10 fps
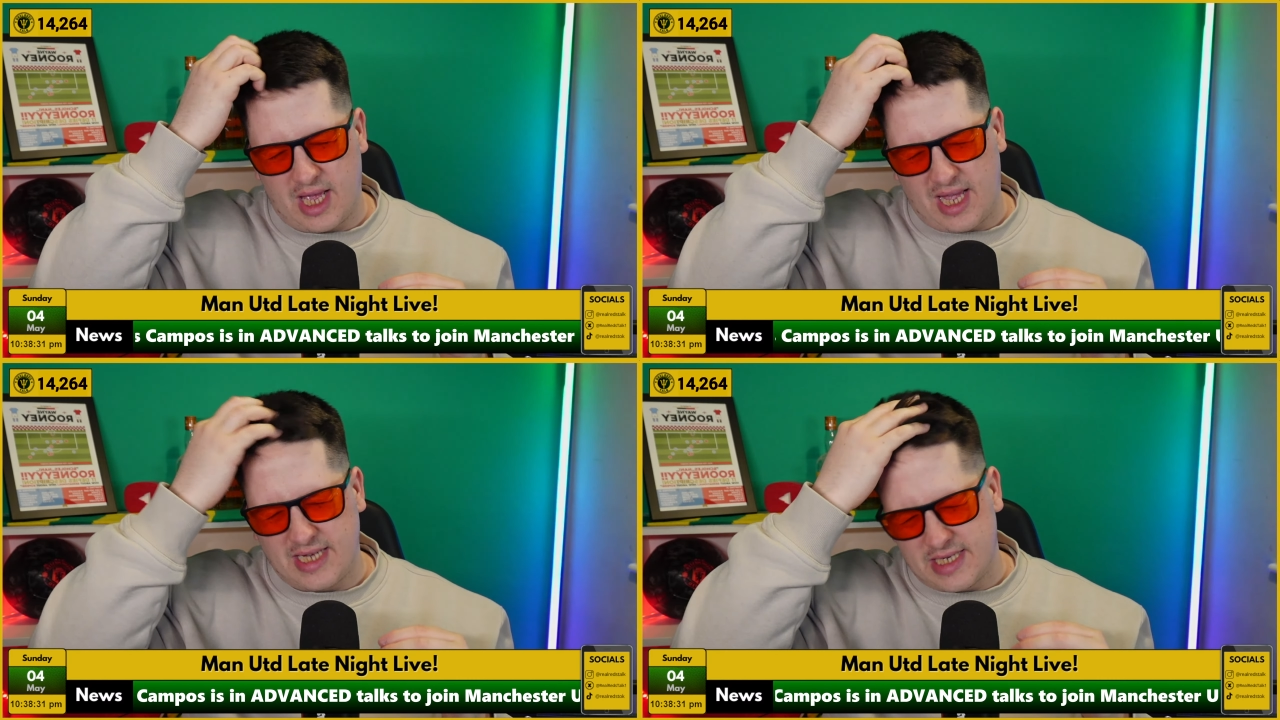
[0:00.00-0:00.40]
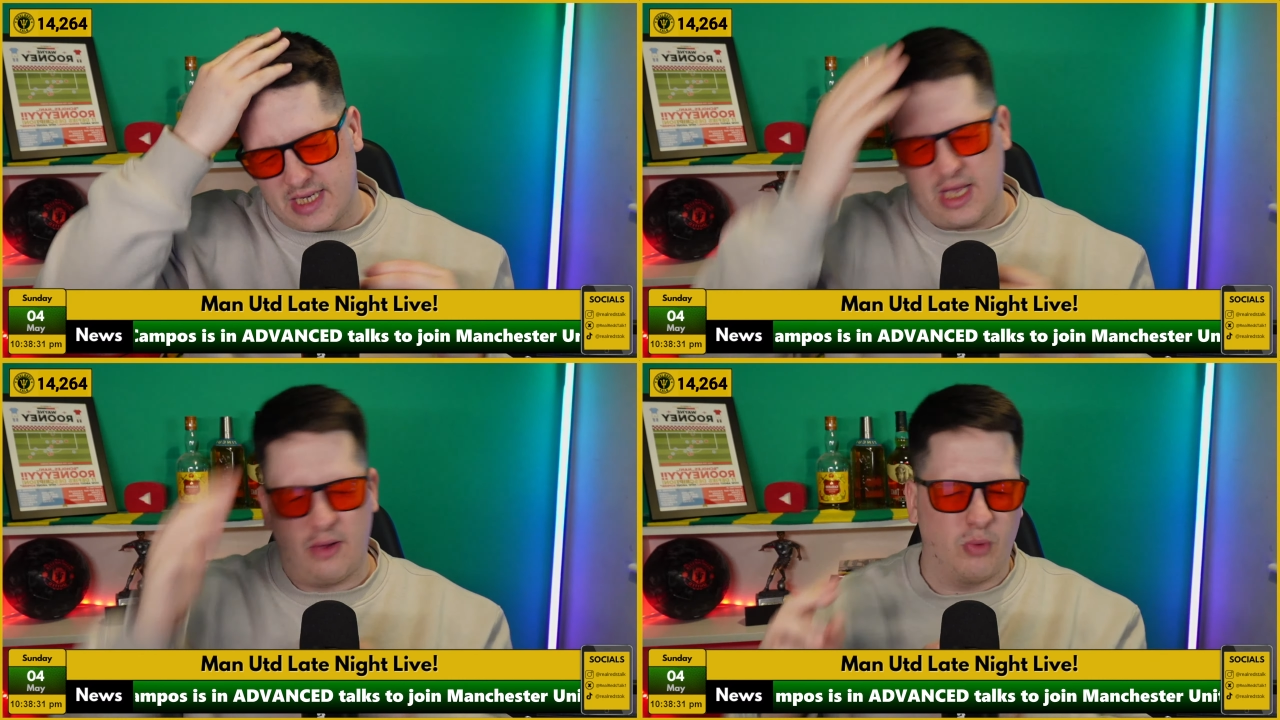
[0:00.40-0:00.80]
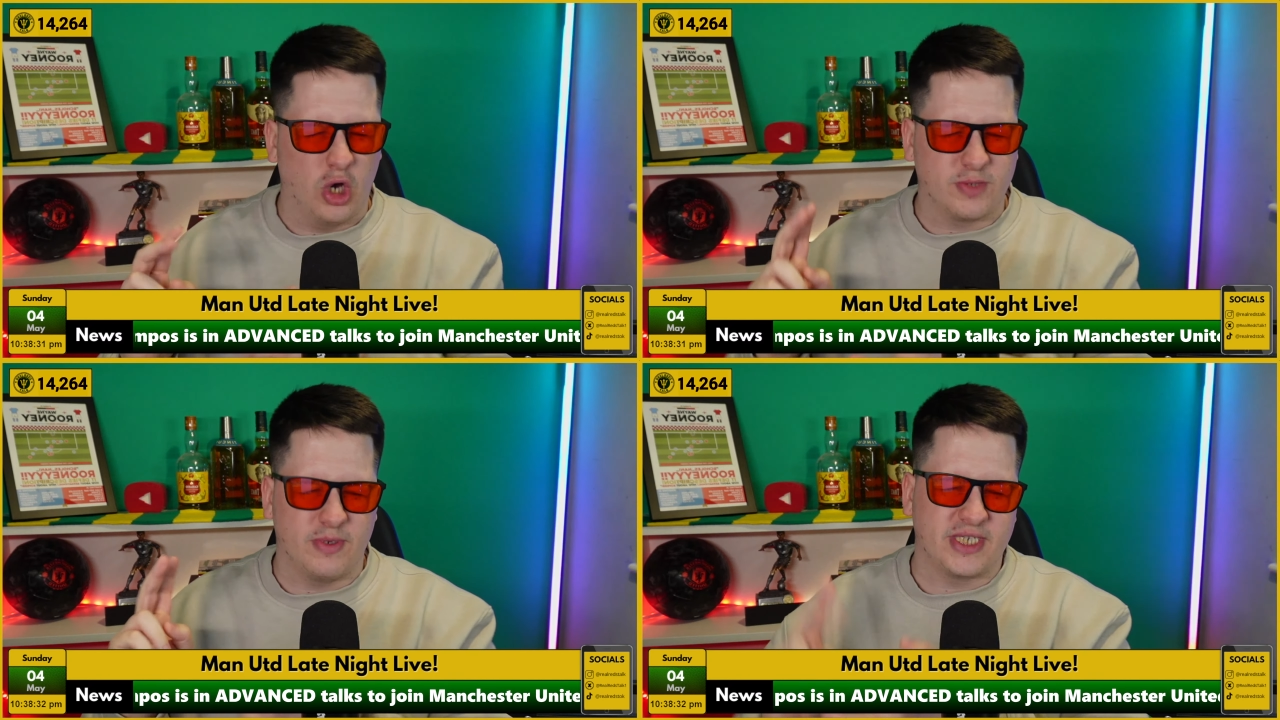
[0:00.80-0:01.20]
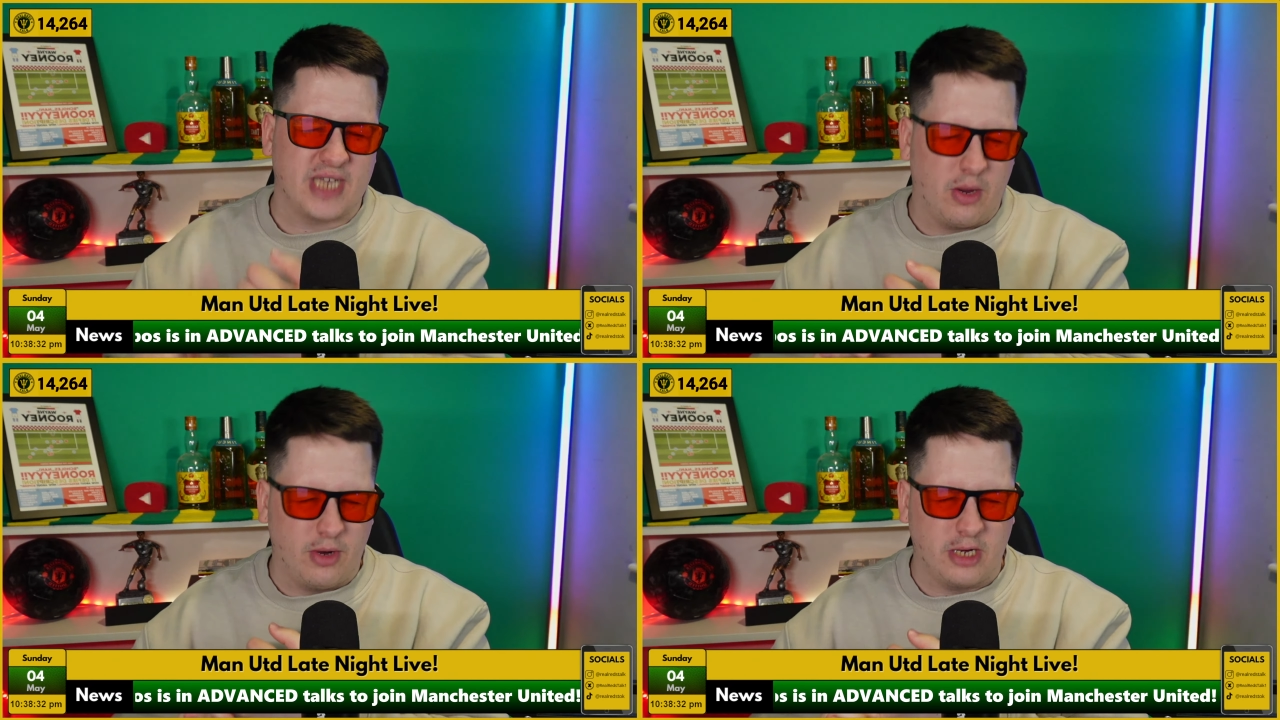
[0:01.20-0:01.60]
he works with the
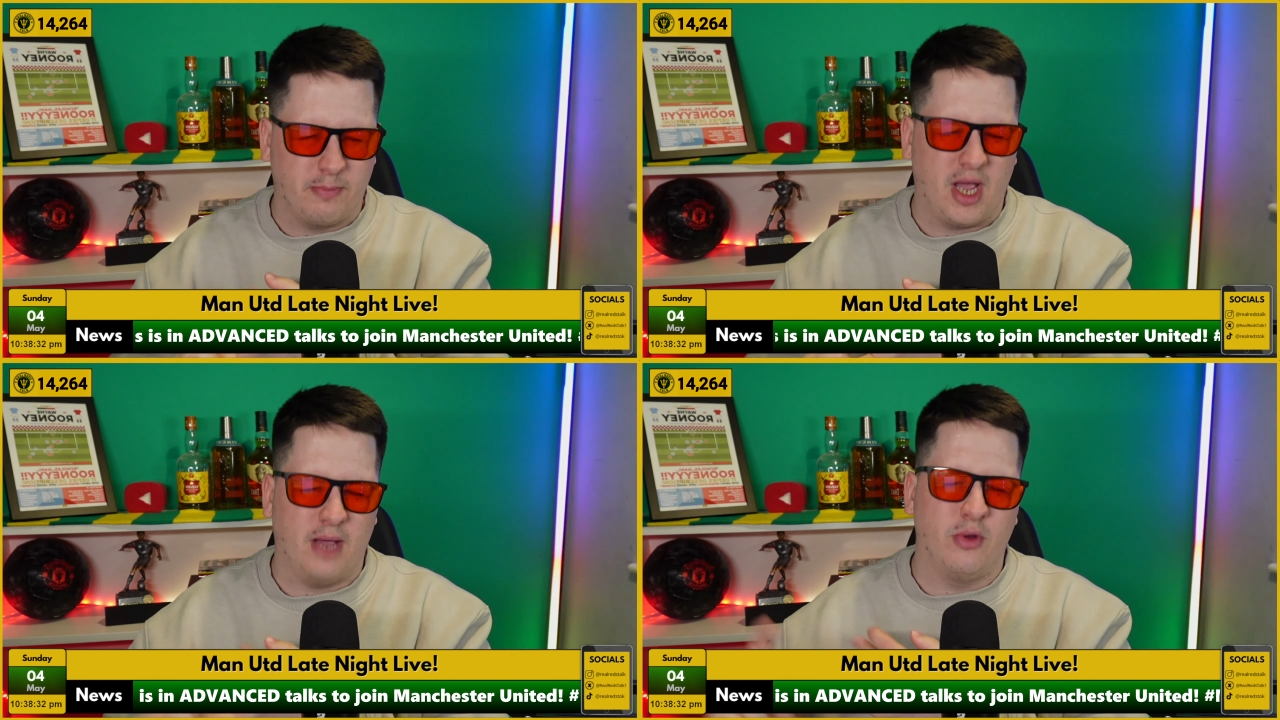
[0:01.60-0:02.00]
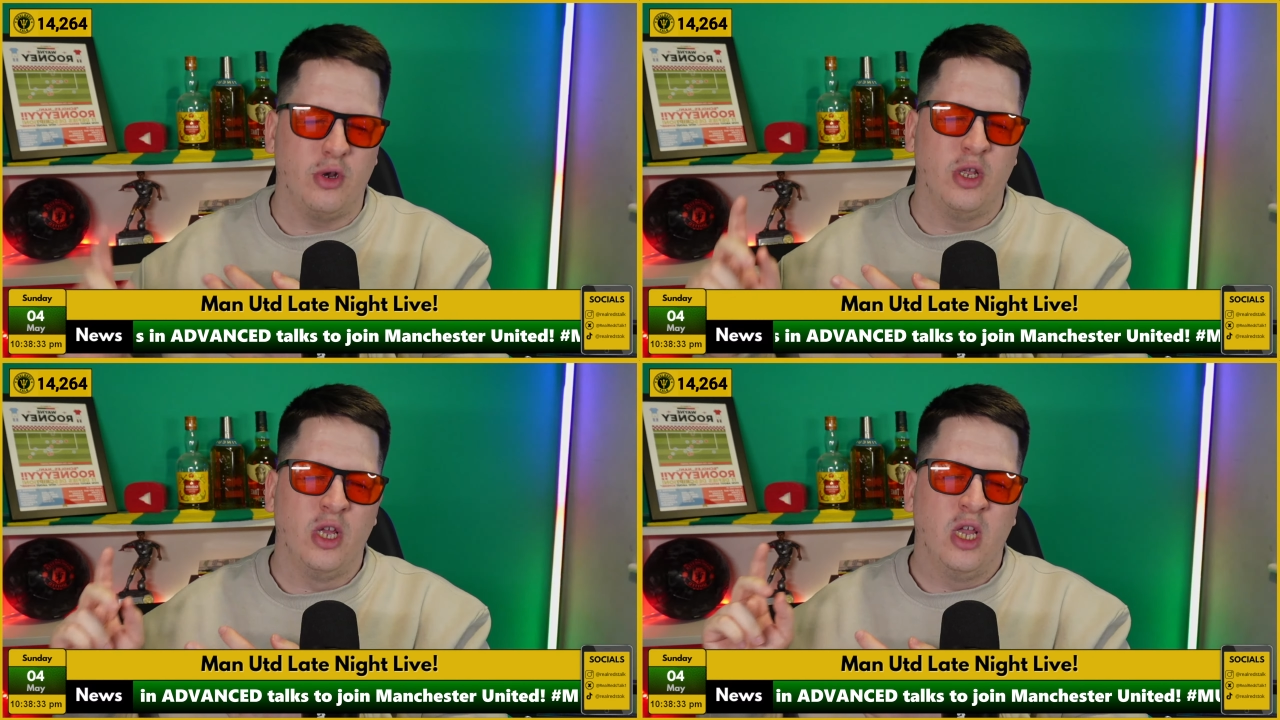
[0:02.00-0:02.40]
scouting department,